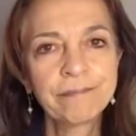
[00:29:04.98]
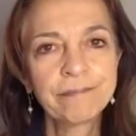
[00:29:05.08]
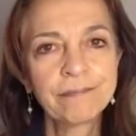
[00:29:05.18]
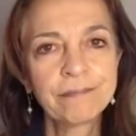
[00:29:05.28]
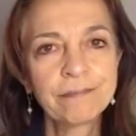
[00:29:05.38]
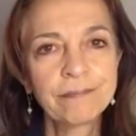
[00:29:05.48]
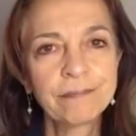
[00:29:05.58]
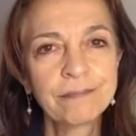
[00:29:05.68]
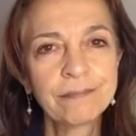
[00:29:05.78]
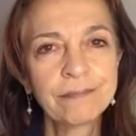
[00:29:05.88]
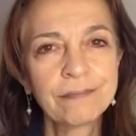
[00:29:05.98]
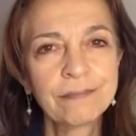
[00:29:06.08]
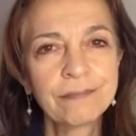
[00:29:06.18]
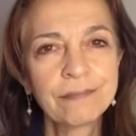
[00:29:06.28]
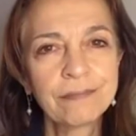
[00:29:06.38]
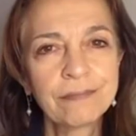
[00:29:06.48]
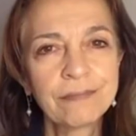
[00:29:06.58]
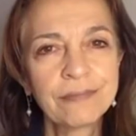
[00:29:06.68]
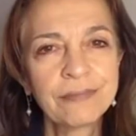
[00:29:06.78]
[no speech]